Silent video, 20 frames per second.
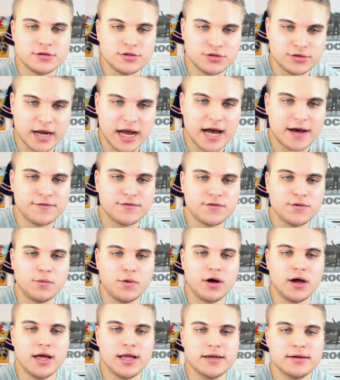draft
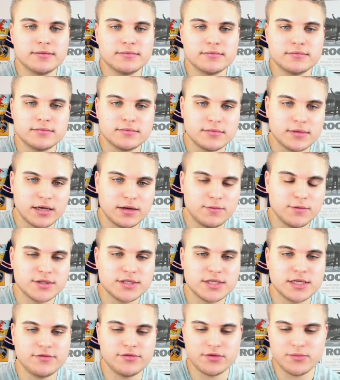one, and we'll
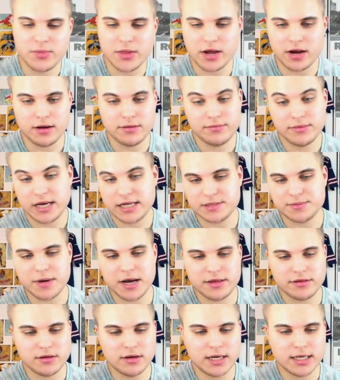see from there. That's
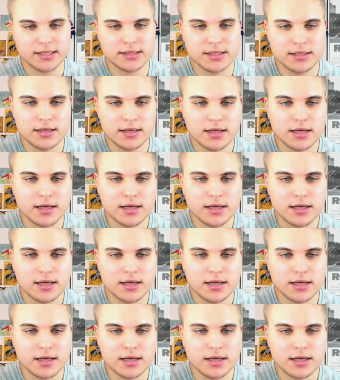my thought.